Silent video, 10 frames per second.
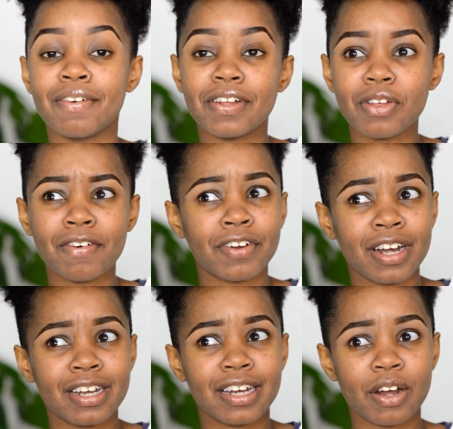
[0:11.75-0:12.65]
even though I've
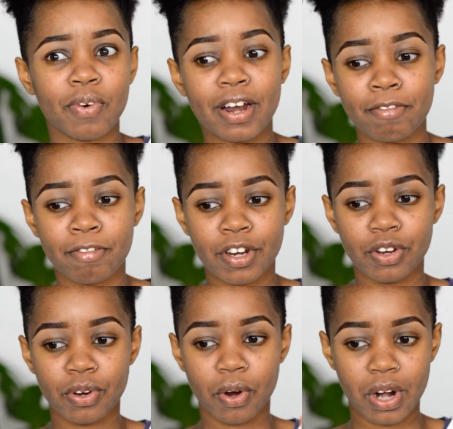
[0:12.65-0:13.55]
already done one
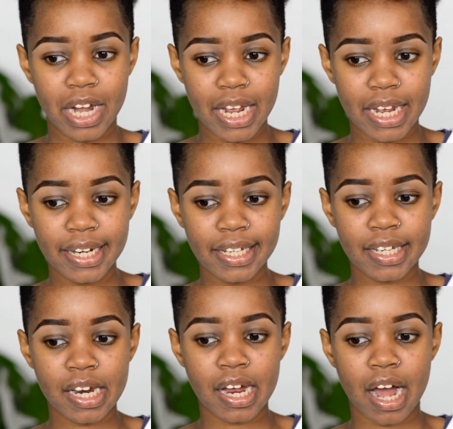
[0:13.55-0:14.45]
video on it